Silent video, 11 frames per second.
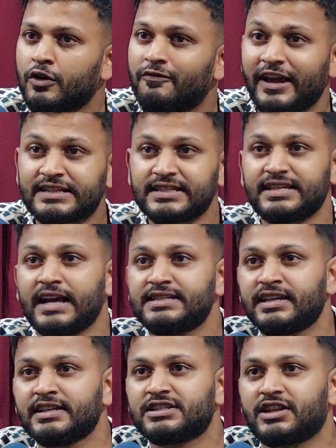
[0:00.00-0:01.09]
For
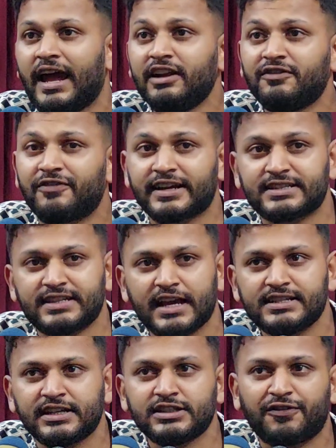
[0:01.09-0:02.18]
exercising his right, for
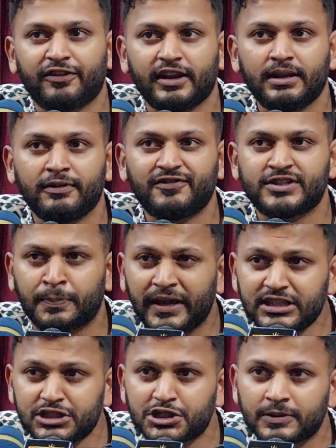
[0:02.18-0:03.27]
exercising his freedom of
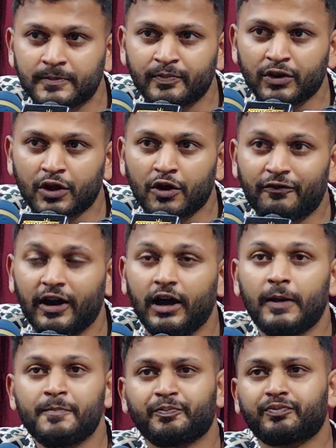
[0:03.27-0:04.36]
speech,
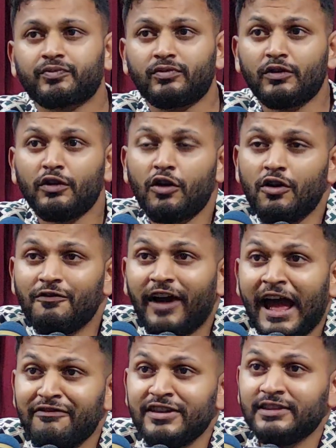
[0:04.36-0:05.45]
for
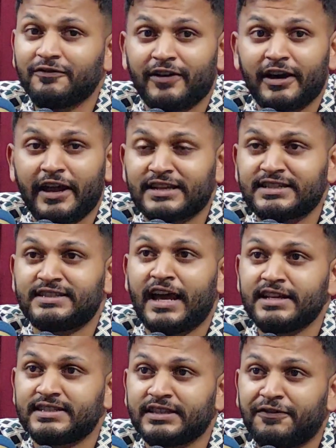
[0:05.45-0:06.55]
for
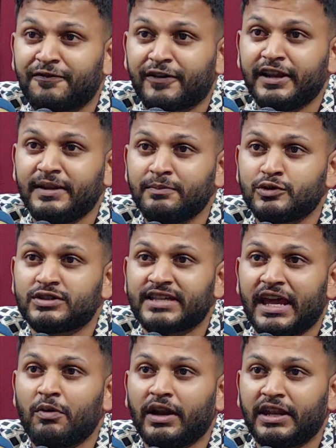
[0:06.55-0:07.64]
exercising the freedom to
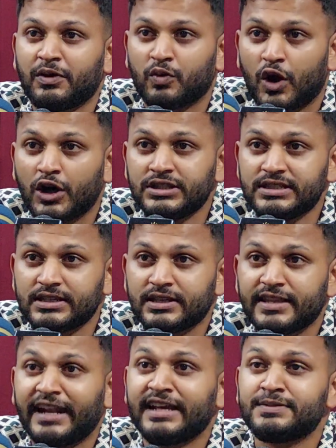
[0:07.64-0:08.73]
say what he wants
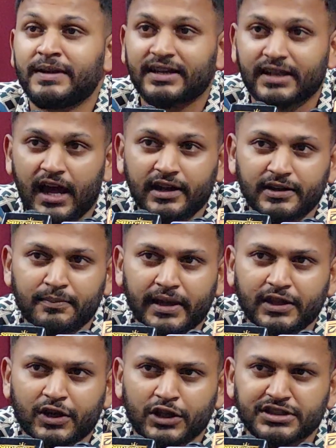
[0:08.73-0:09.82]
that has been granted by
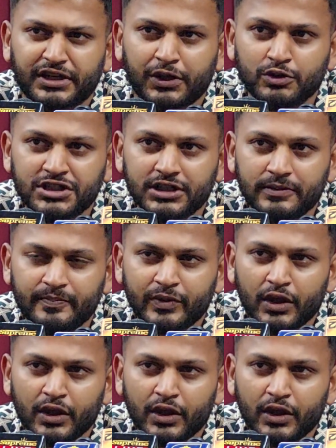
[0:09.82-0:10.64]
the Constitution.